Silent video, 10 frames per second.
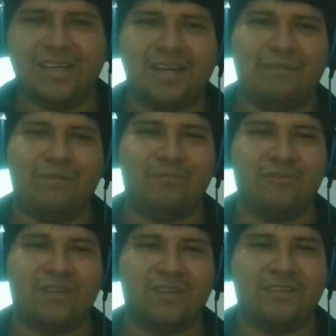a Bill
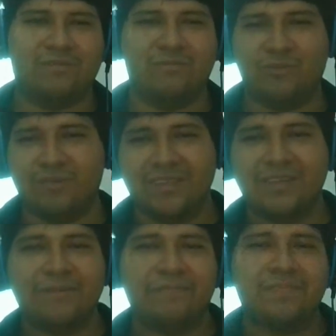Murray movie.
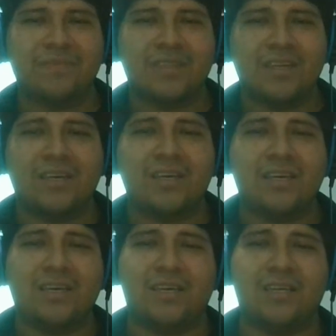
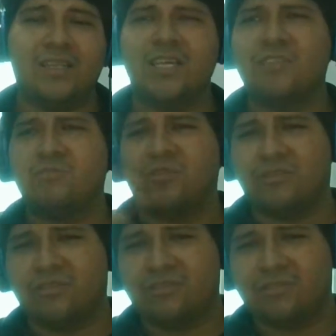Next
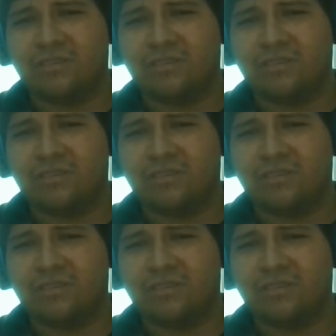month,